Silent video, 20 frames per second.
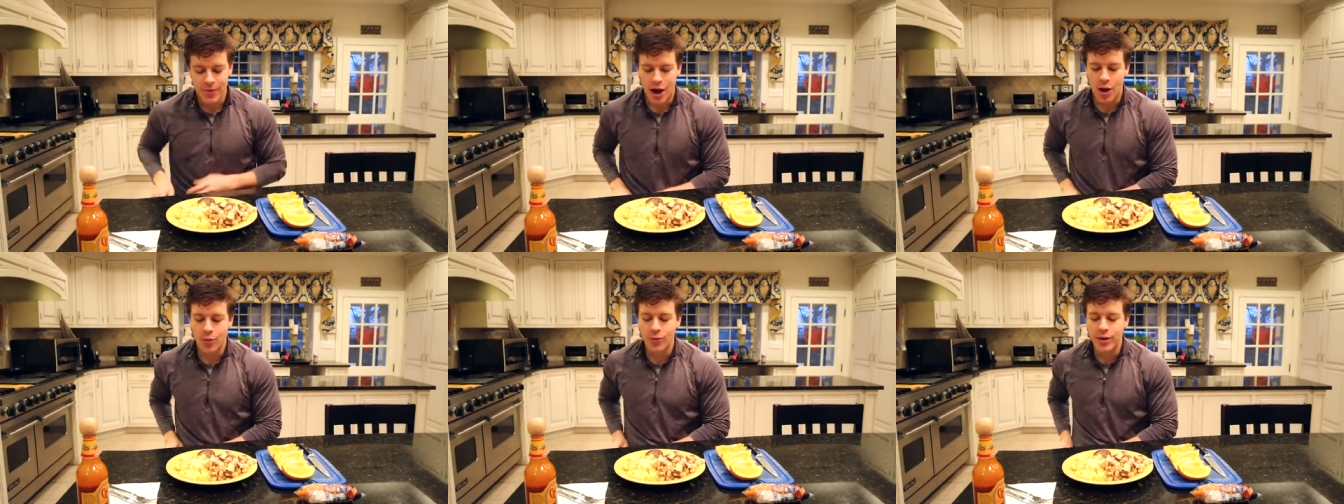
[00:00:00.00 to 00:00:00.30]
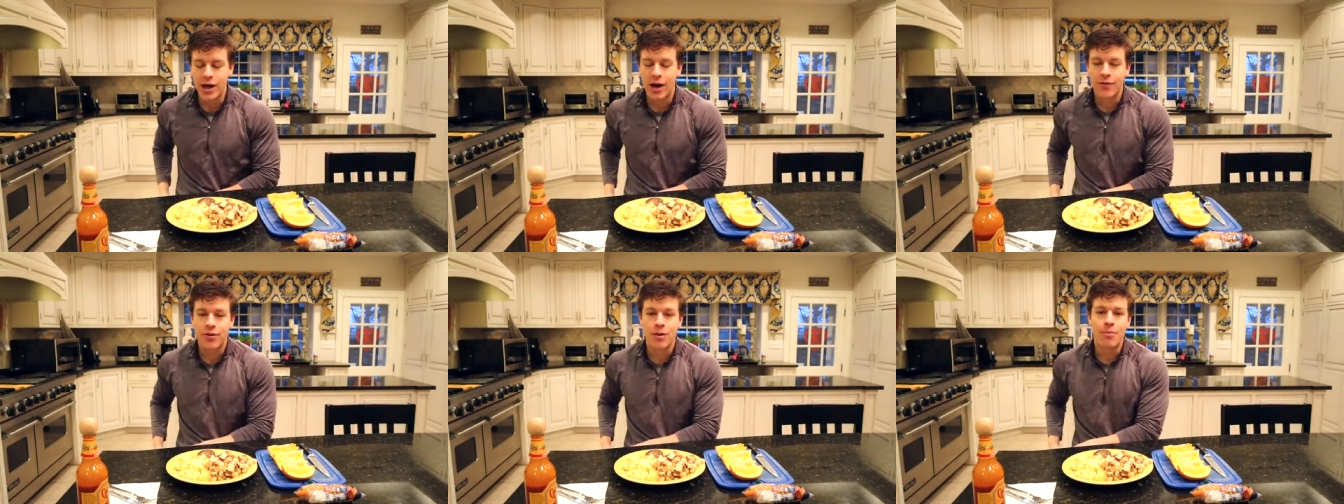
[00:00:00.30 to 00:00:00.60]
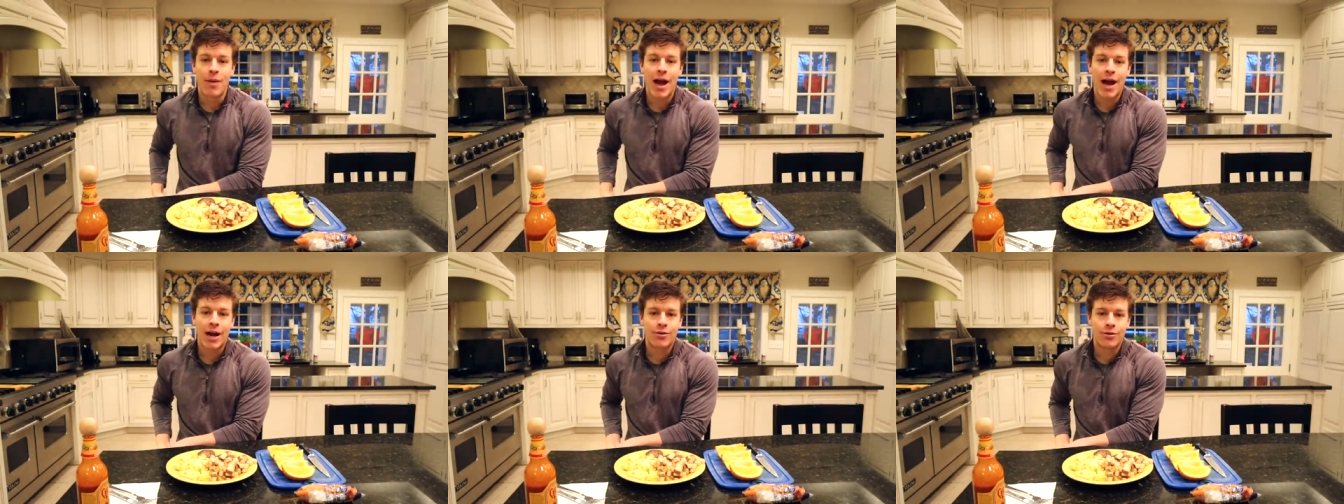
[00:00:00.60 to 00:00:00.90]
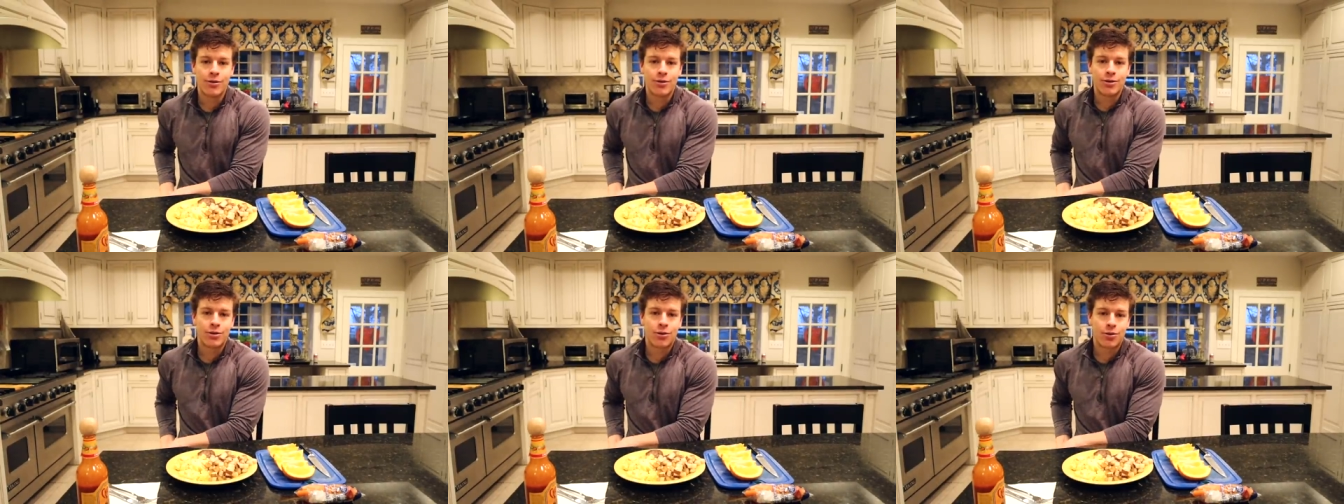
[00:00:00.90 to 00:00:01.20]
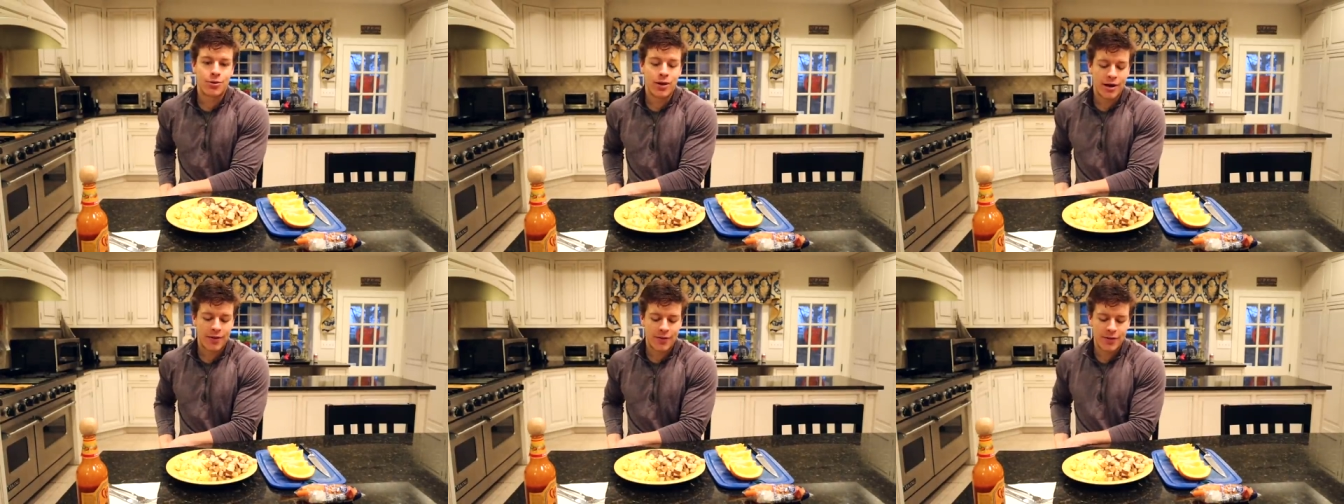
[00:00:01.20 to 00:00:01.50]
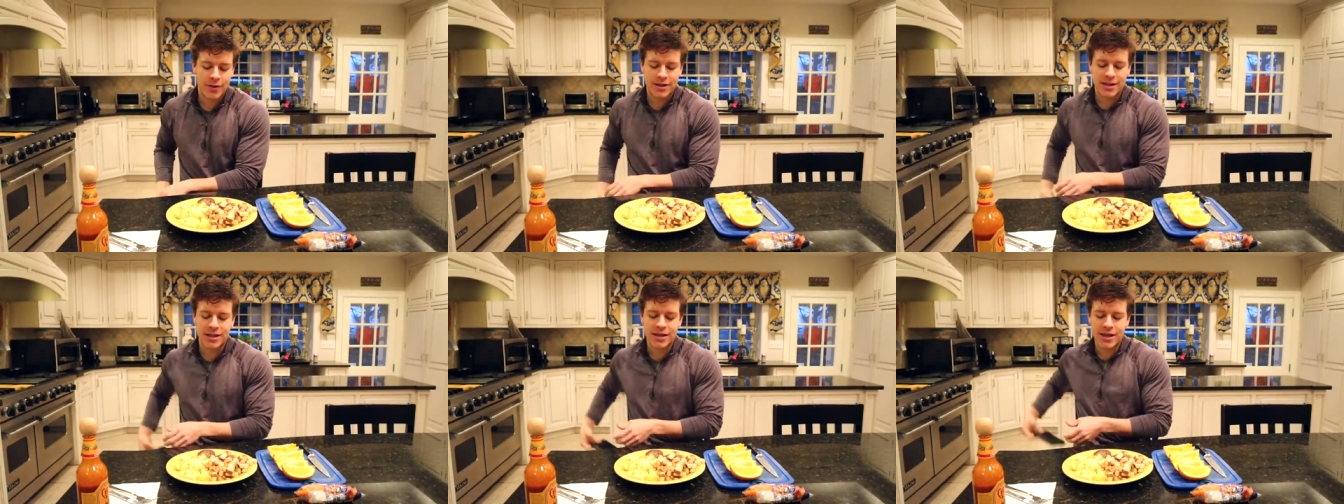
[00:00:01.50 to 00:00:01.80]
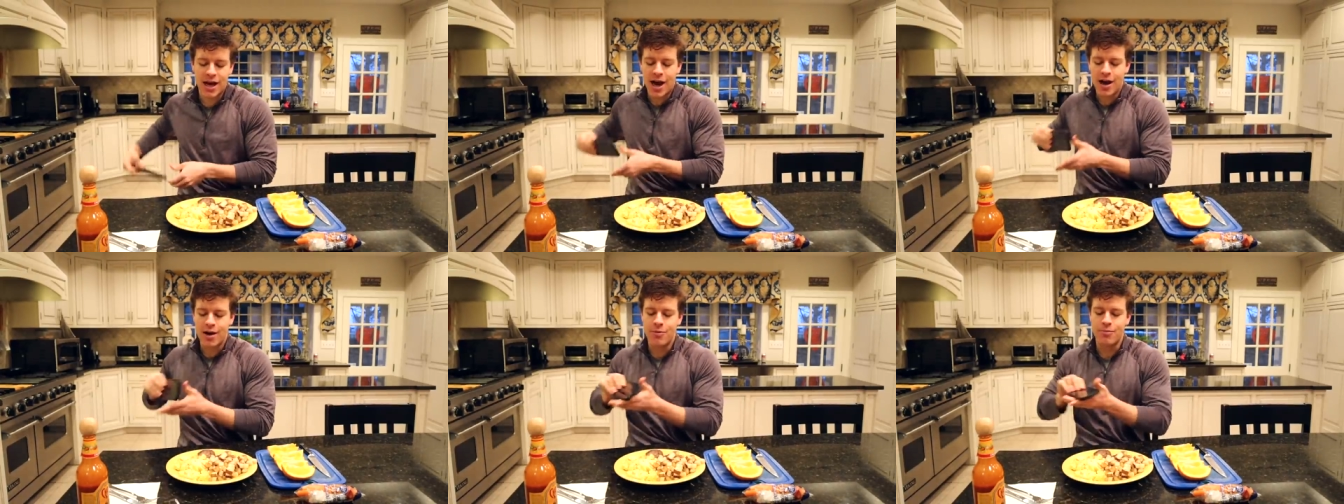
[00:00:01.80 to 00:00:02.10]
I'll read off the macros real quick for this
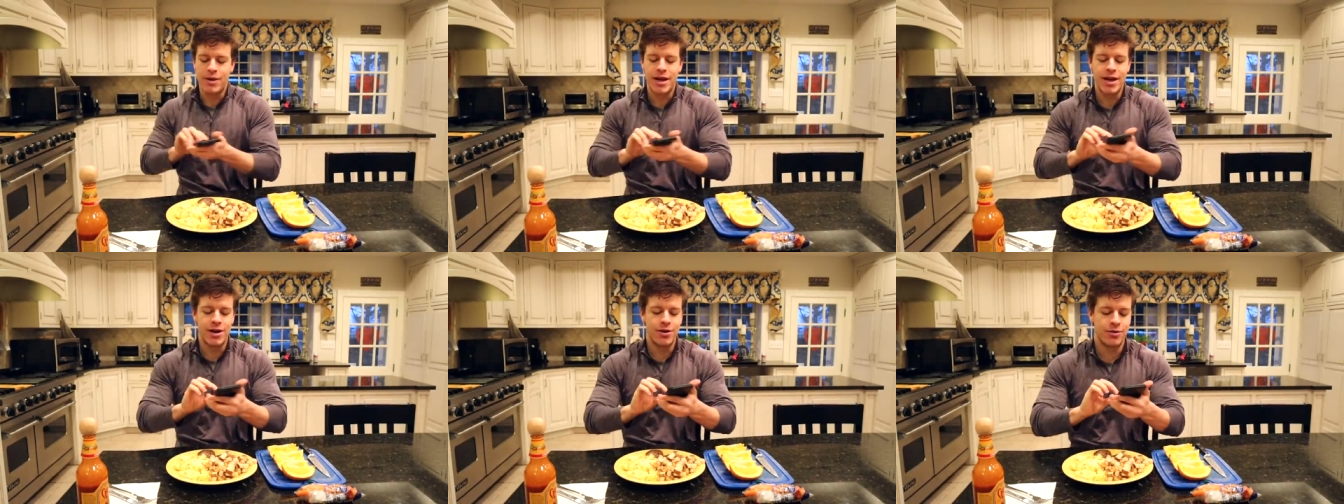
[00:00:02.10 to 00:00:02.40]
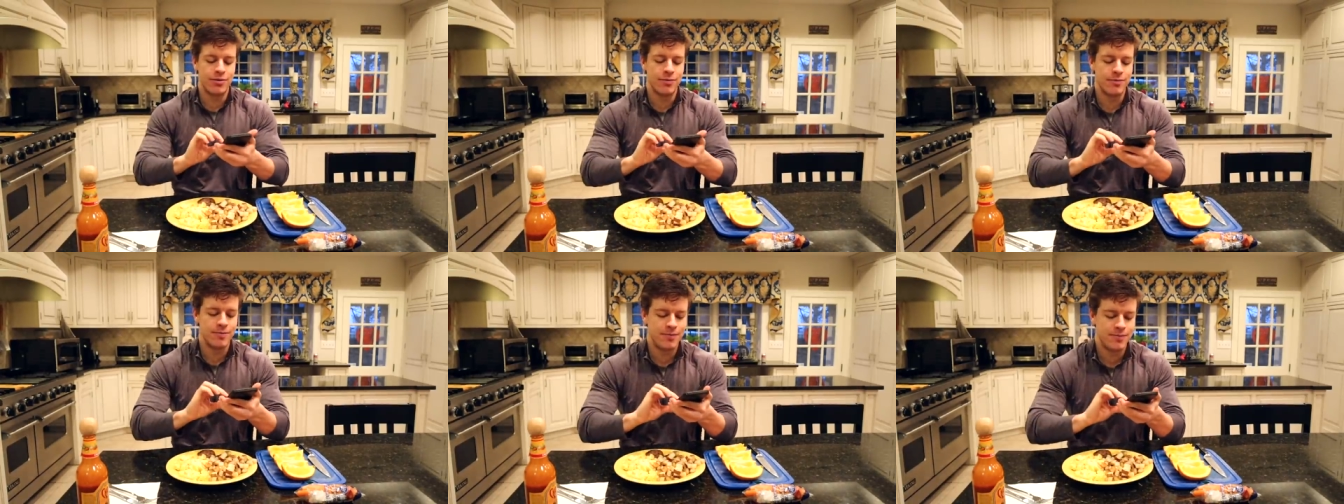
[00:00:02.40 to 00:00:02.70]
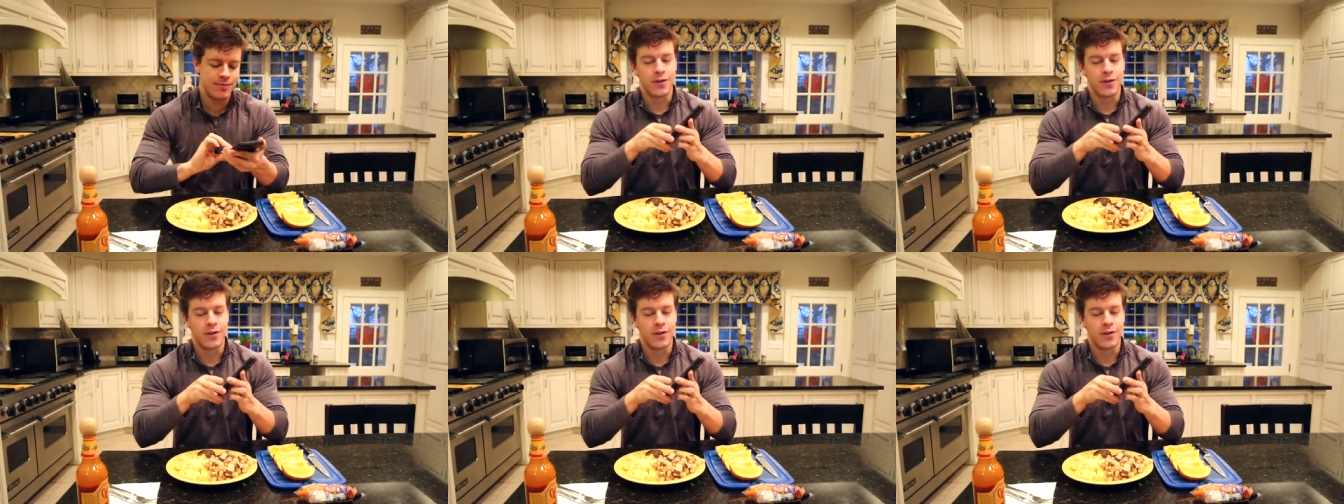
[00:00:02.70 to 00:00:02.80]
entire meal.